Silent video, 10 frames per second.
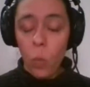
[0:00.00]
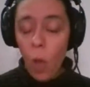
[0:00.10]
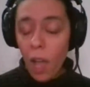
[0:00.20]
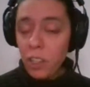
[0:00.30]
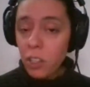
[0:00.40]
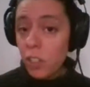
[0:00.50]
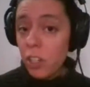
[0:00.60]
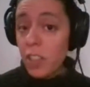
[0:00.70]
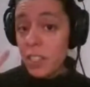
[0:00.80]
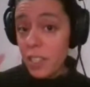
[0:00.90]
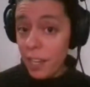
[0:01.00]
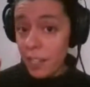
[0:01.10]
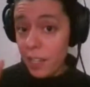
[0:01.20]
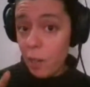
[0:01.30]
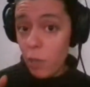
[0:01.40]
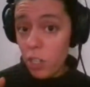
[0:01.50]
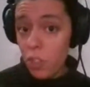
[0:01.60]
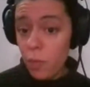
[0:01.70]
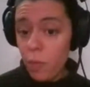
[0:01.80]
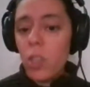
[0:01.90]
while you're learning the second
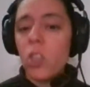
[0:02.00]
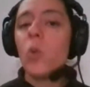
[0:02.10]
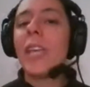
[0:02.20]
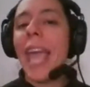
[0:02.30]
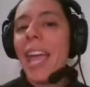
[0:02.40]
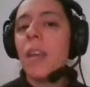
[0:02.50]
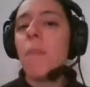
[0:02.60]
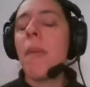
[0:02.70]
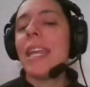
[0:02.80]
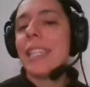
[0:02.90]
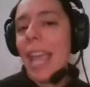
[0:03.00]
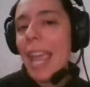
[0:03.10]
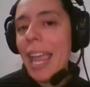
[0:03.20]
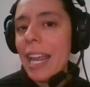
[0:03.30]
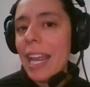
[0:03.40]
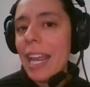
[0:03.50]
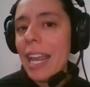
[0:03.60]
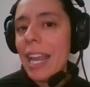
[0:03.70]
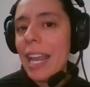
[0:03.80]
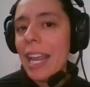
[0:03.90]
language, you can maintain the
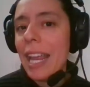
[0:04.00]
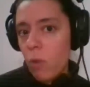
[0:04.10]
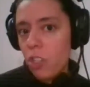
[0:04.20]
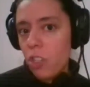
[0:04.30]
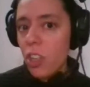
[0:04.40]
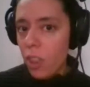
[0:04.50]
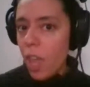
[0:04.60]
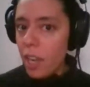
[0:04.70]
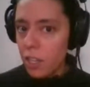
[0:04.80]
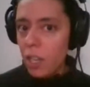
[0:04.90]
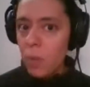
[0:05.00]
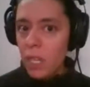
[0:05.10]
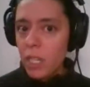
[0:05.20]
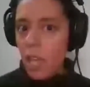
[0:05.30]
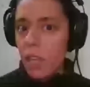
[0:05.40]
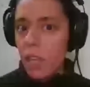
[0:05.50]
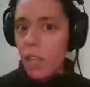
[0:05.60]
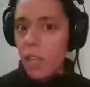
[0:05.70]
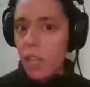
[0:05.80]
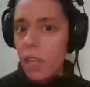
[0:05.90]
first language. That can be done.
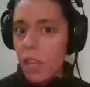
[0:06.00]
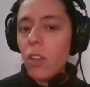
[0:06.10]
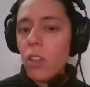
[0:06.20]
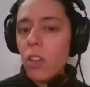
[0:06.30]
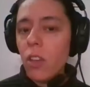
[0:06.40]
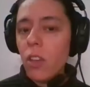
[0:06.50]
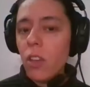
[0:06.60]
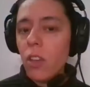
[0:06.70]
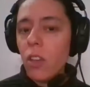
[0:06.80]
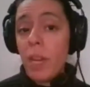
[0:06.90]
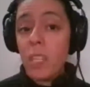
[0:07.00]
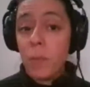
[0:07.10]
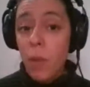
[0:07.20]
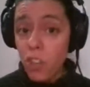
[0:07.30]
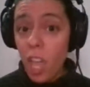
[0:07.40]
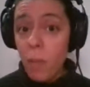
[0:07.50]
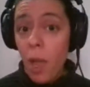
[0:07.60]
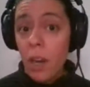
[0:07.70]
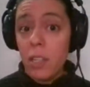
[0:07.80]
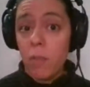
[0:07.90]
You don't spend as much time
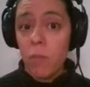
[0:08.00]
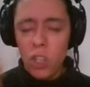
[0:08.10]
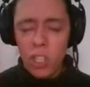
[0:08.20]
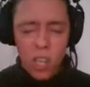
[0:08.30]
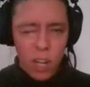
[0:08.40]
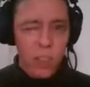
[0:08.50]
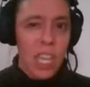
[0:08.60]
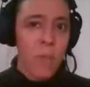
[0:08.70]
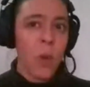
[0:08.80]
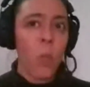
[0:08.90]
on it. You just kind of keep it